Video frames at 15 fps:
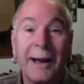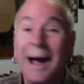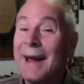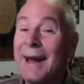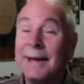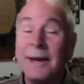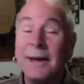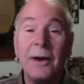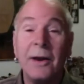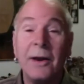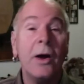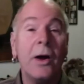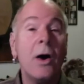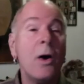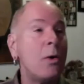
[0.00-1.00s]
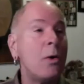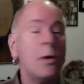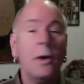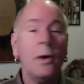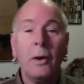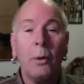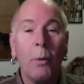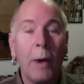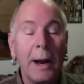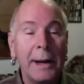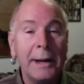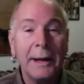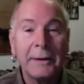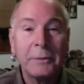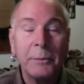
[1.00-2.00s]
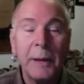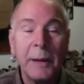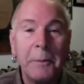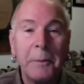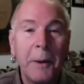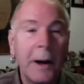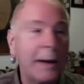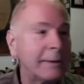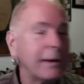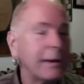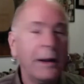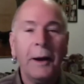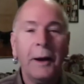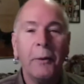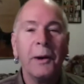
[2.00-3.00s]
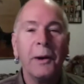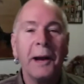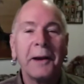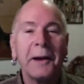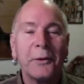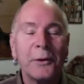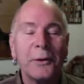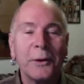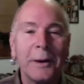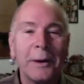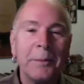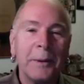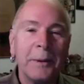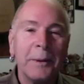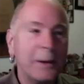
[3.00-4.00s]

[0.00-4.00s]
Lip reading: I didn't know Wyandottes made pots. When I grew up,